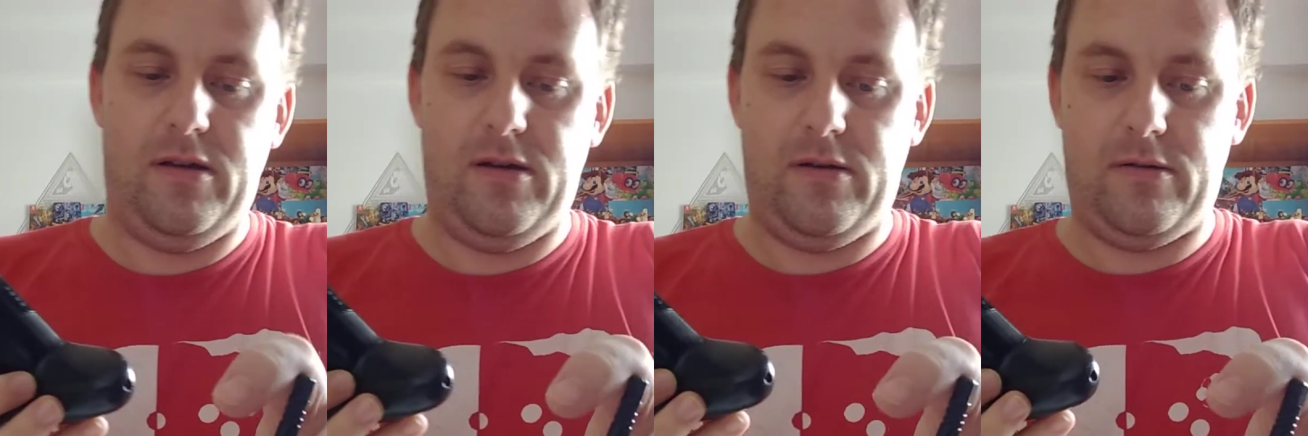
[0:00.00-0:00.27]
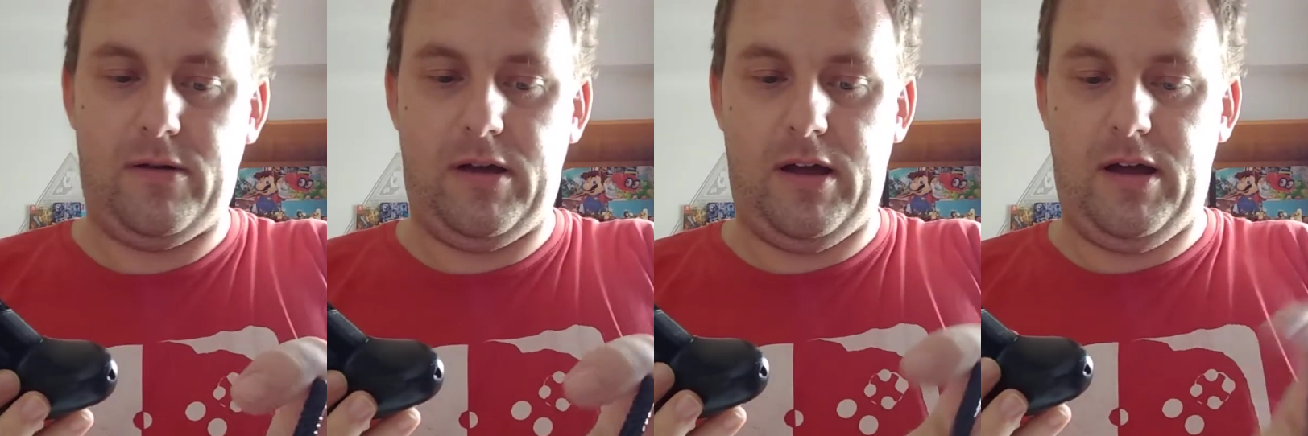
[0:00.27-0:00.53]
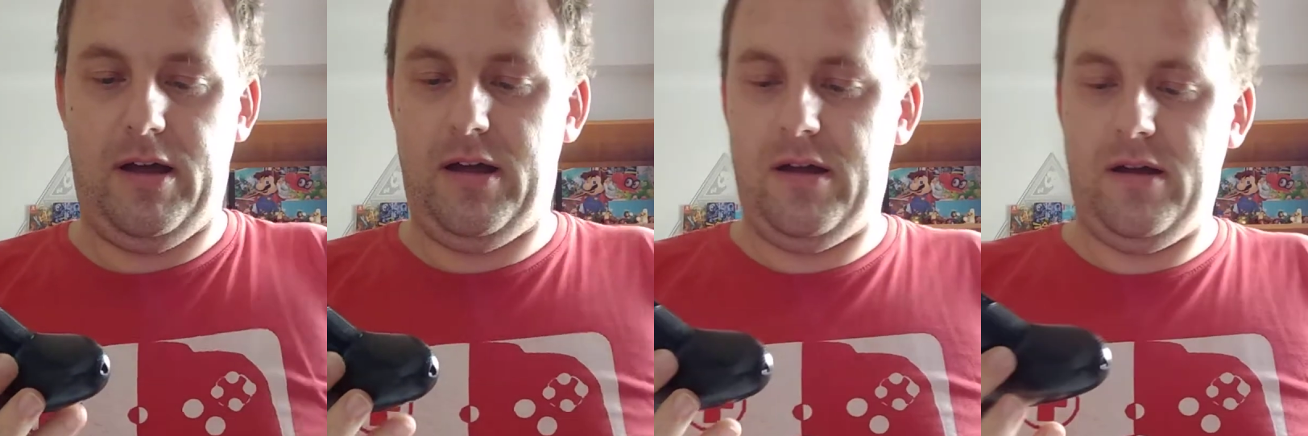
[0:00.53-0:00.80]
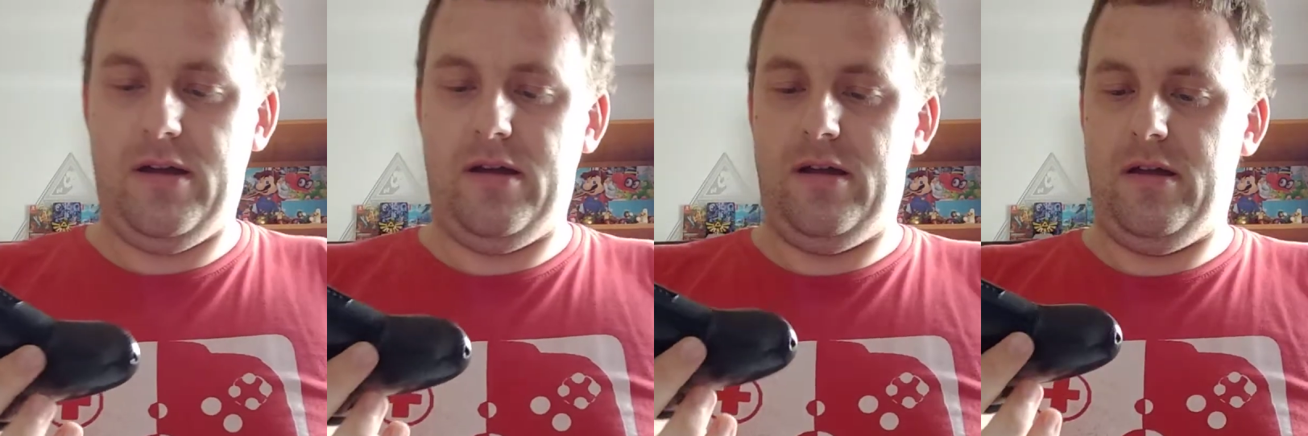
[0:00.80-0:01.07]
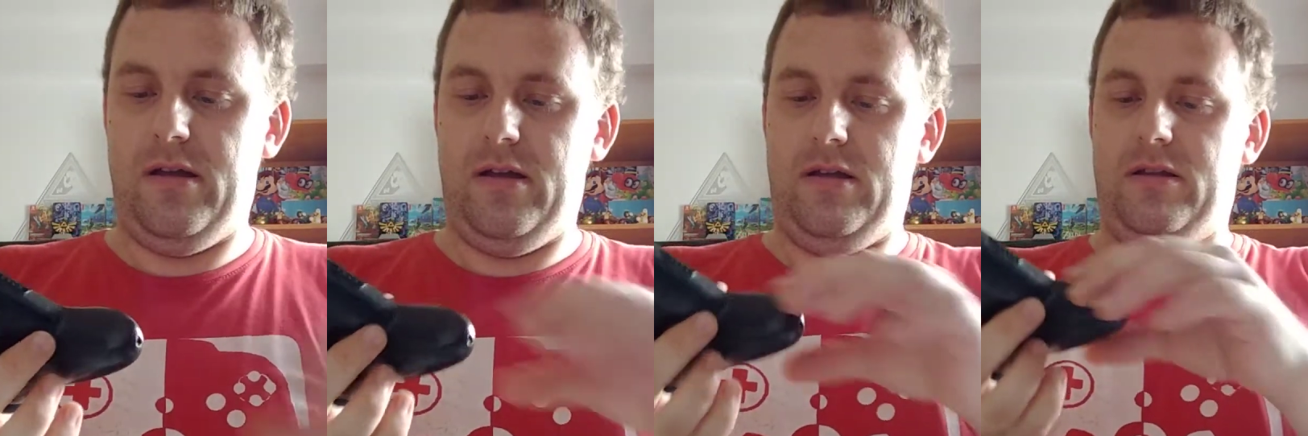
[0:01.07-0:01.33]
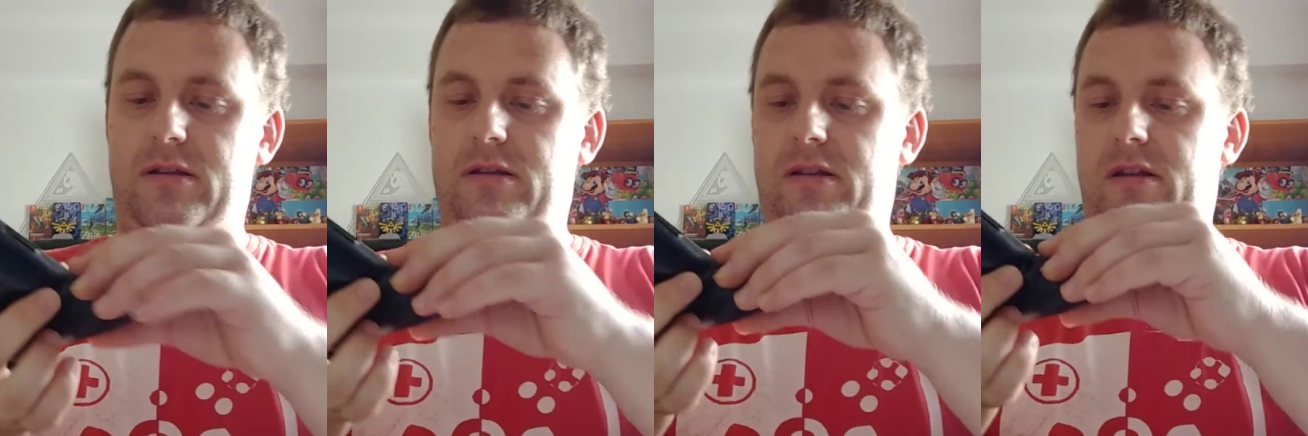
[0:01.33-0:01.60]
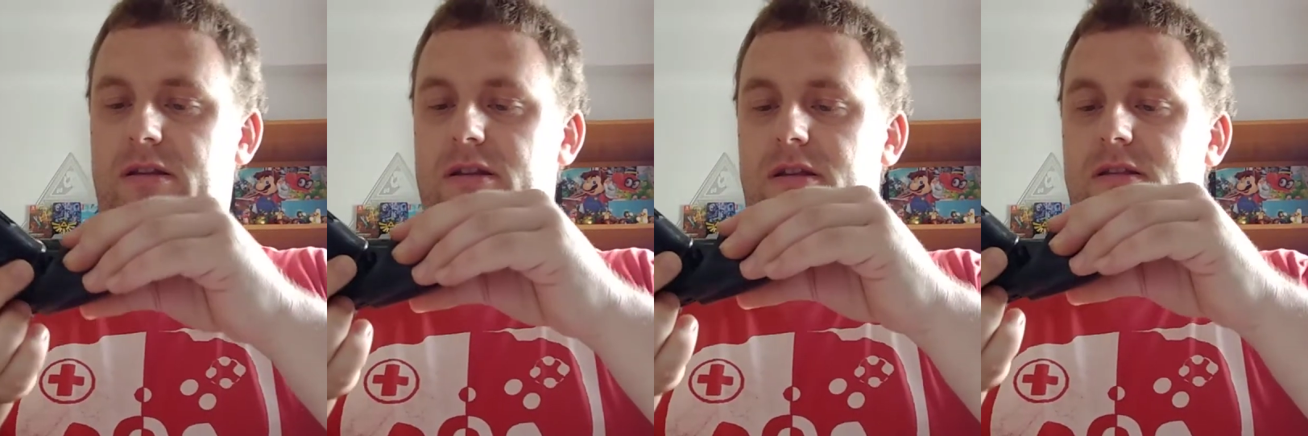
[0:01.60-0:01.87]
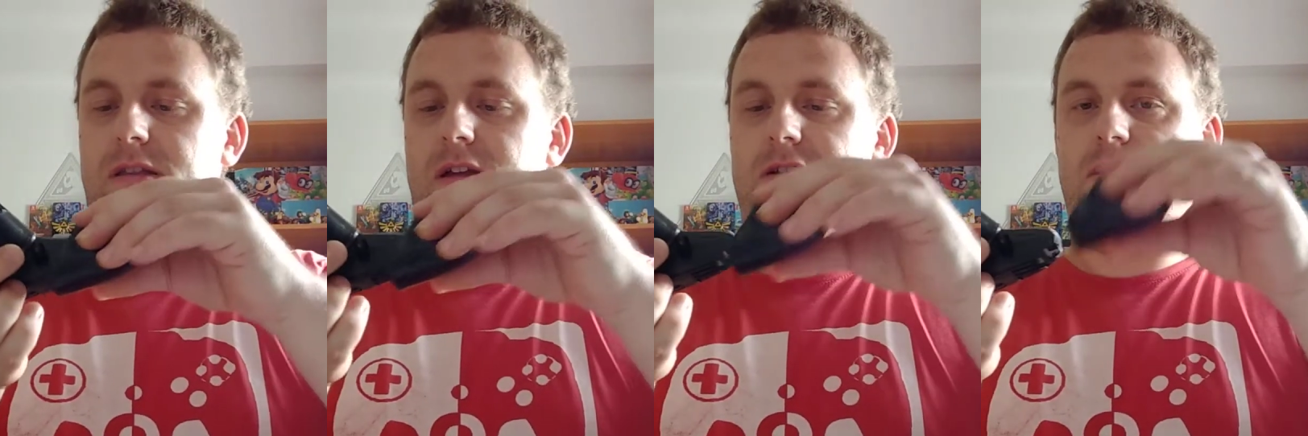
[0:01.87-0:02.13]
Okay.
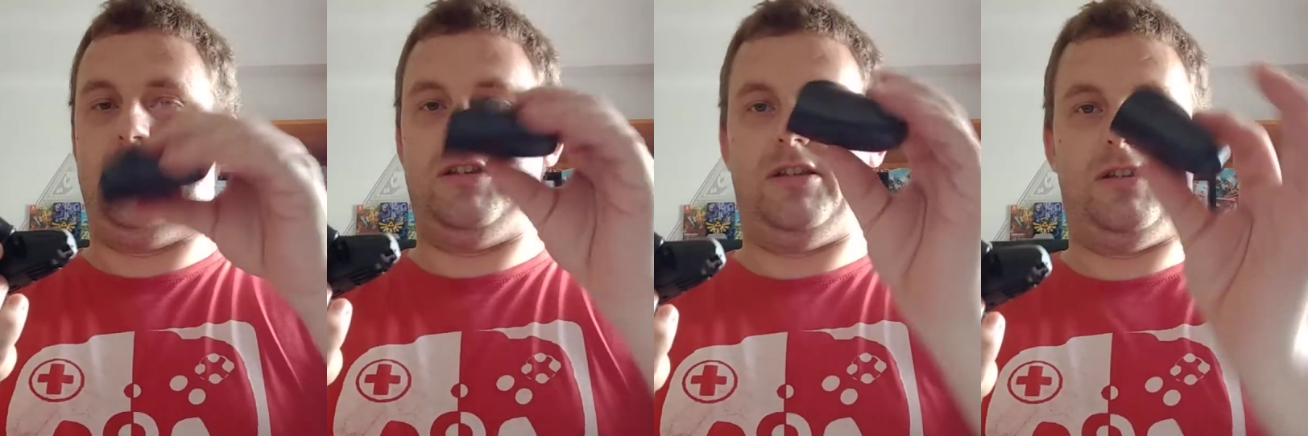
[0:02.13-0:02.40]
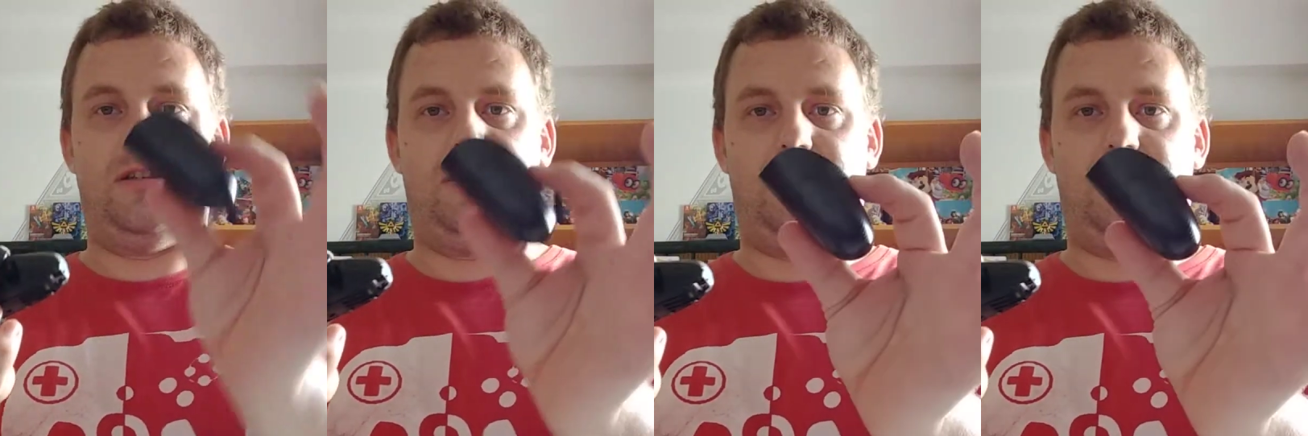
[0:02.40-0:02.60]
And that just